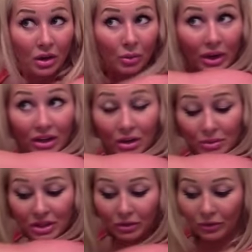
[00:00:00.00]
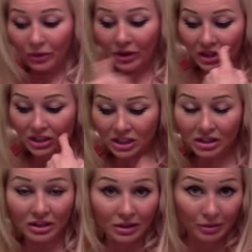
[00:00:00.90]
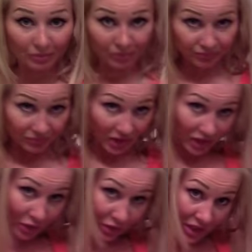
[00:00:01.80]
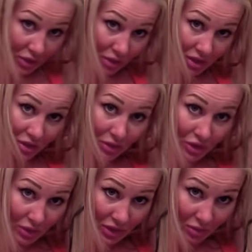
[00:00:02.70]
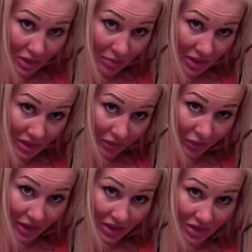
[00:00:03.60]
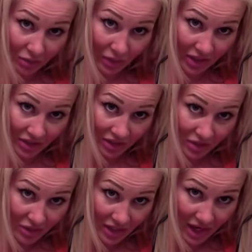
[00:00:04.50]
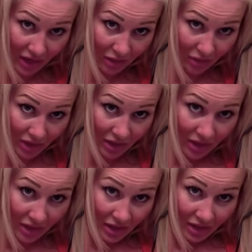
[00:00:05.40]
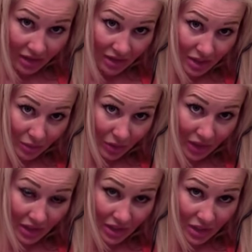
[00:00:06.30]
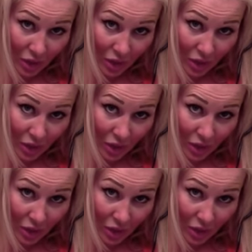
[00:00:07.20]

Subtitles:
when I come to the front. Another thing you can do is you can do them in different directions. You see how this one is